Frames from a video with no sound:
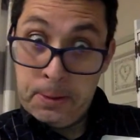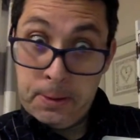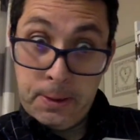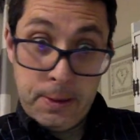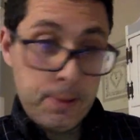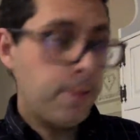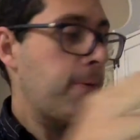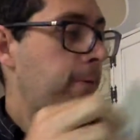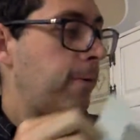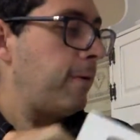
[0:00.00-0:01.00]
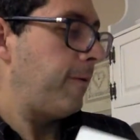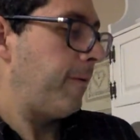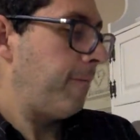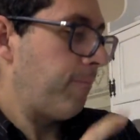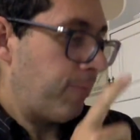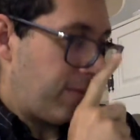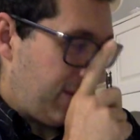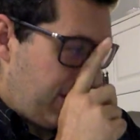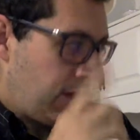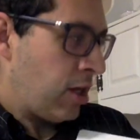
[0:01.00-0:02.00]
Uh-oh.
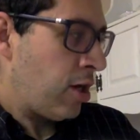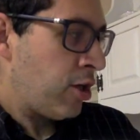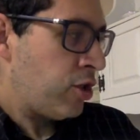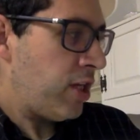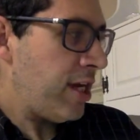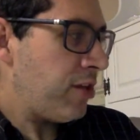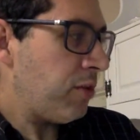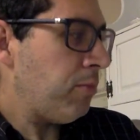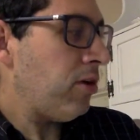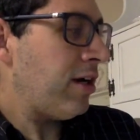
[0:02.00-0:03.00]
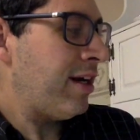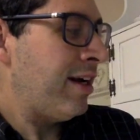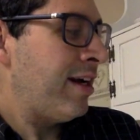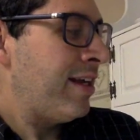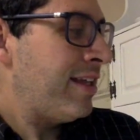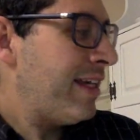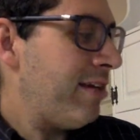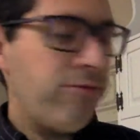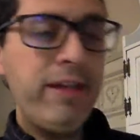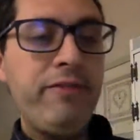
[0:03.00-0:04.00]
Shake the book to
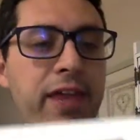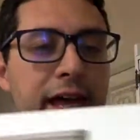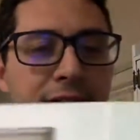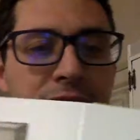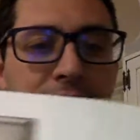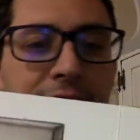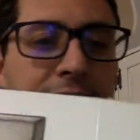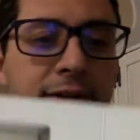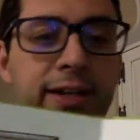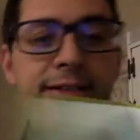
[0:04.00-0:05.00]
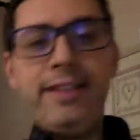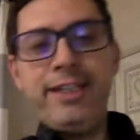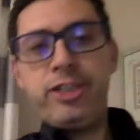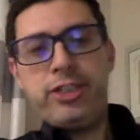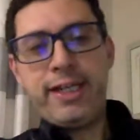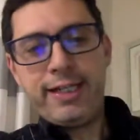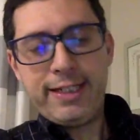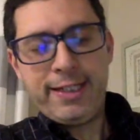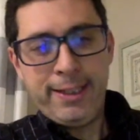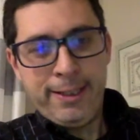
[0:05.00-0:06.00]
get rid of the extra Larrys. Let's shake
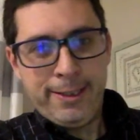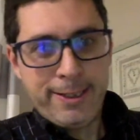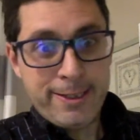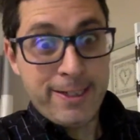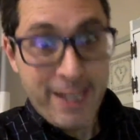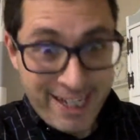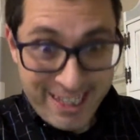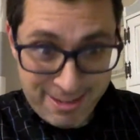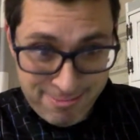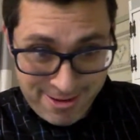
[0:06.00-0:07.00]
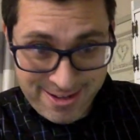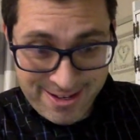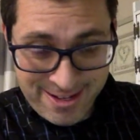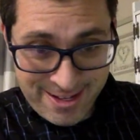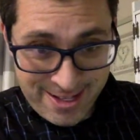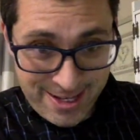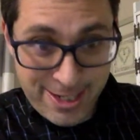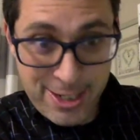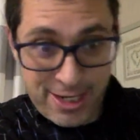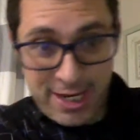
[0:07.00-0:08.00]
it. Let's shake the book. Let's
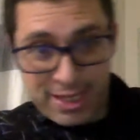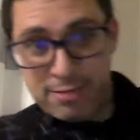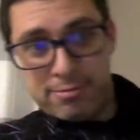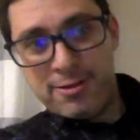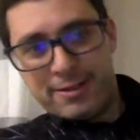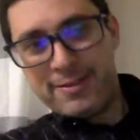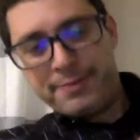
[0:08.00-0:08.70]
shake the book.